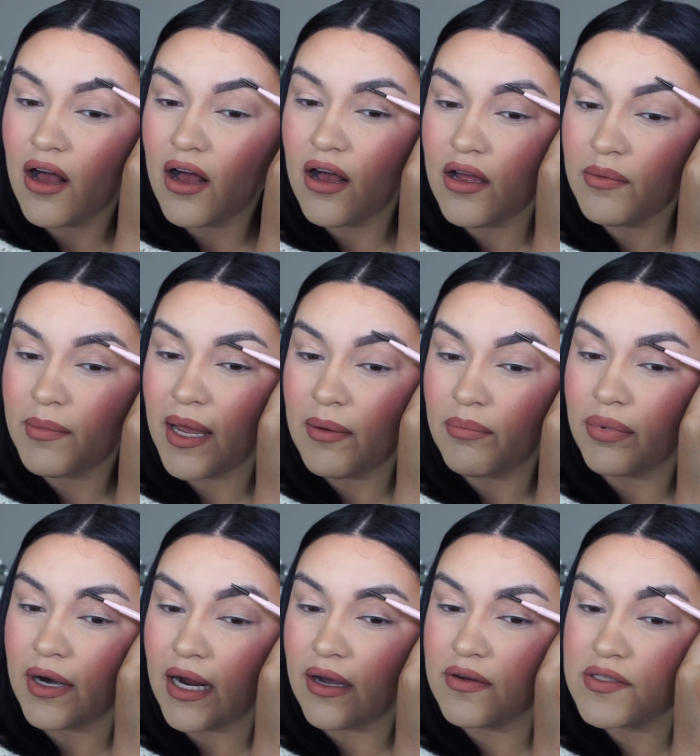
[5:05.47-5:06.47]
on my
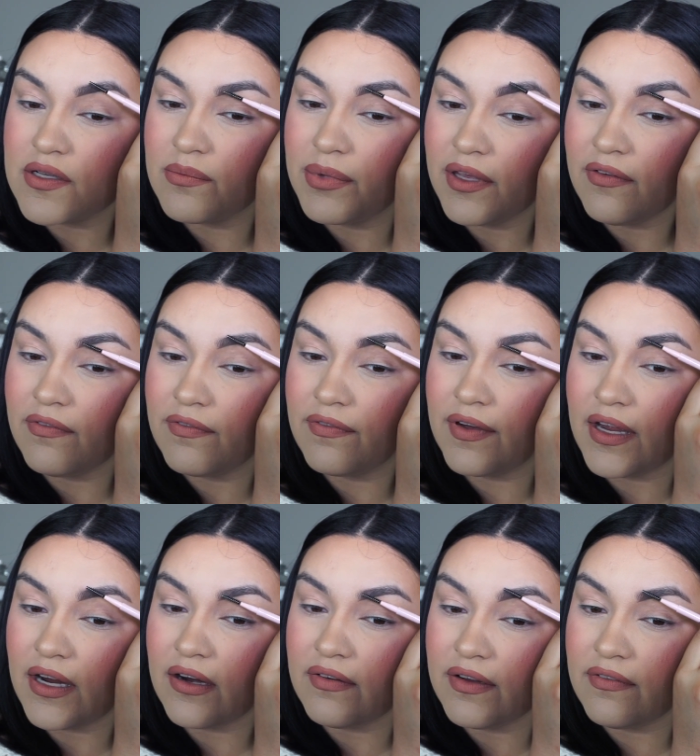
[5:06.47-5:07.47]
brow, so be
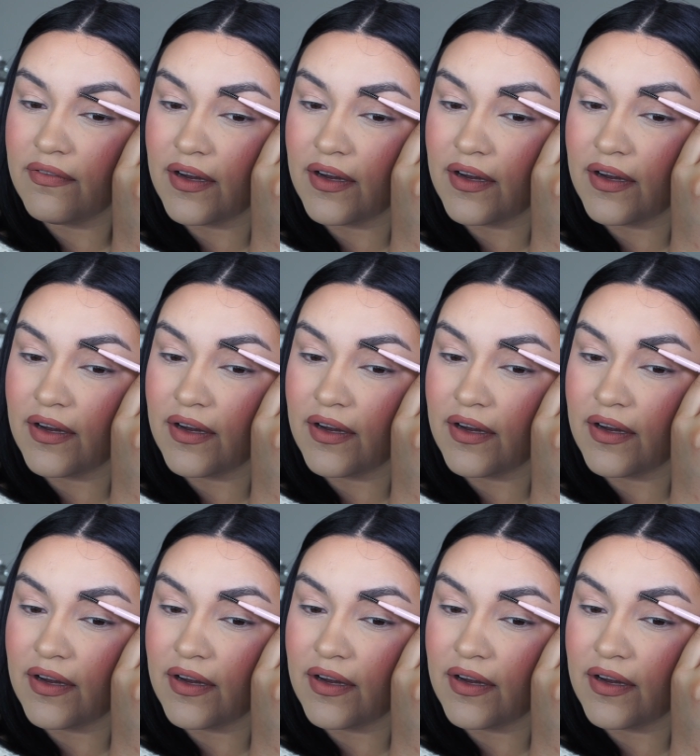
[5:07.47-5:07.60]
very,